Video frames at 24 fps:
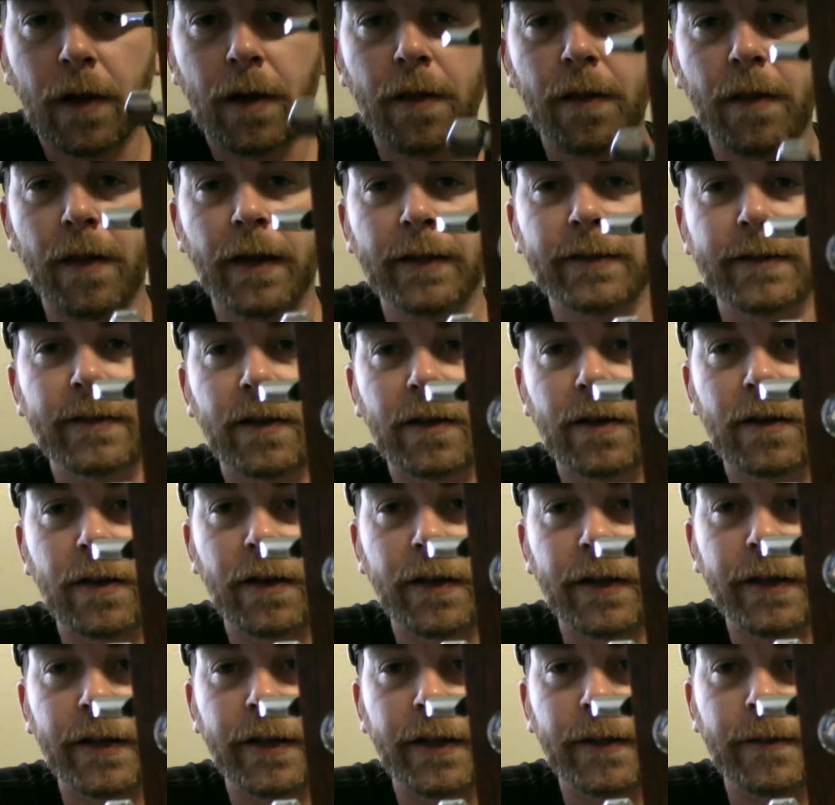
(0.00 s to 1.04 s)
That's all
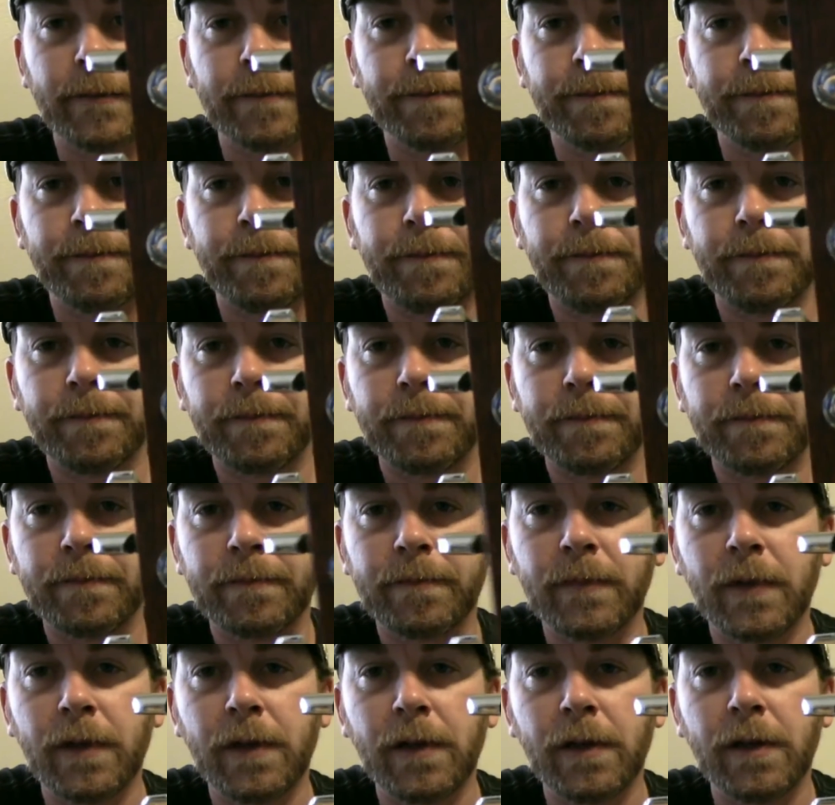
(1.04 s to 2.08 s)
cleaned up.
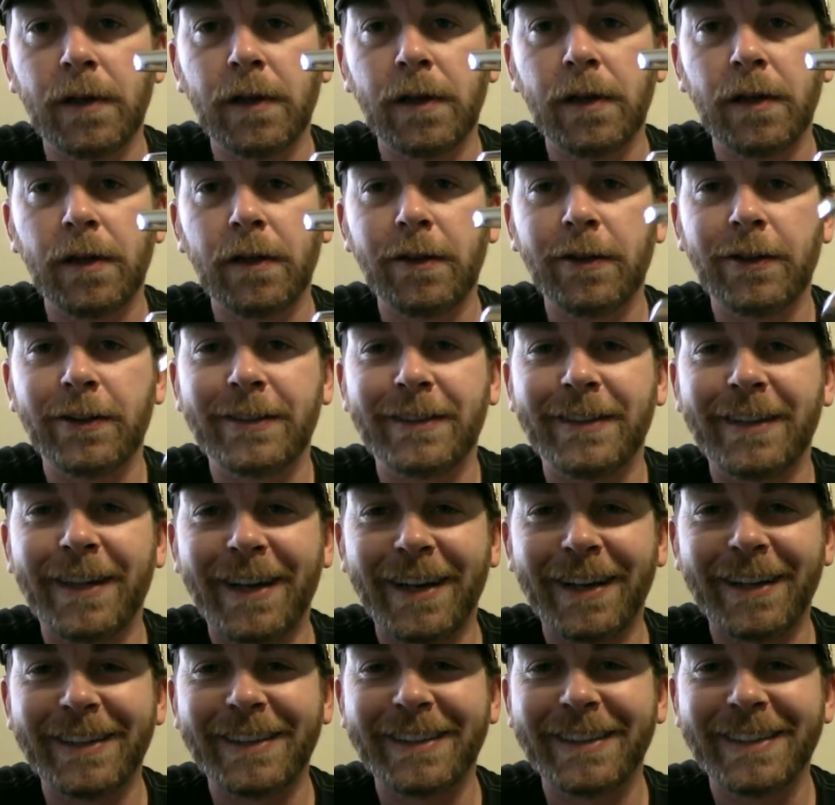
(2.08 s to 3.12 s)
Looks
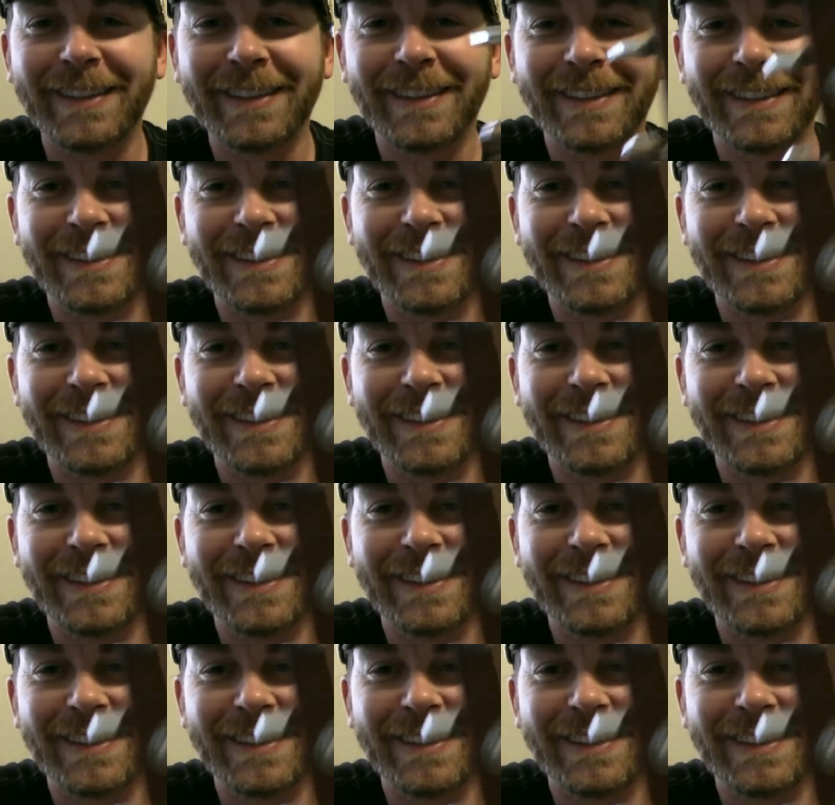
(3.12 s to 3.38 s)
nice.